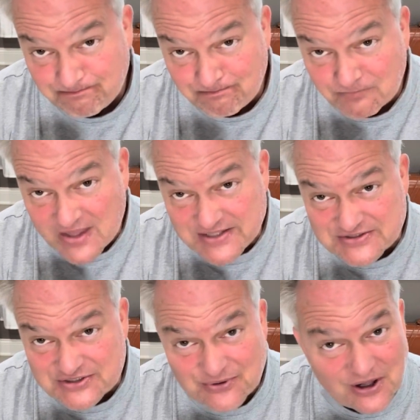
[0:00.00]
Thanks
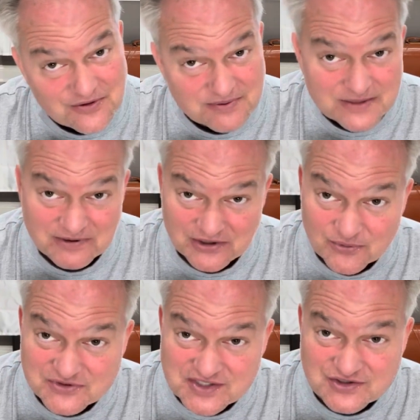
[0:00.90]
to all the people at
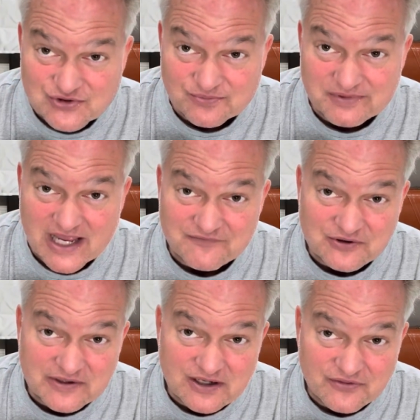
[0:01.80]
North Central
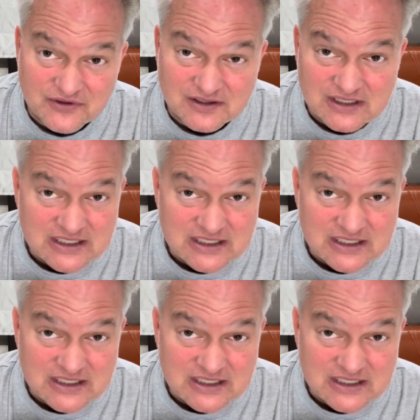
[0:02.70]
Behavioral Health and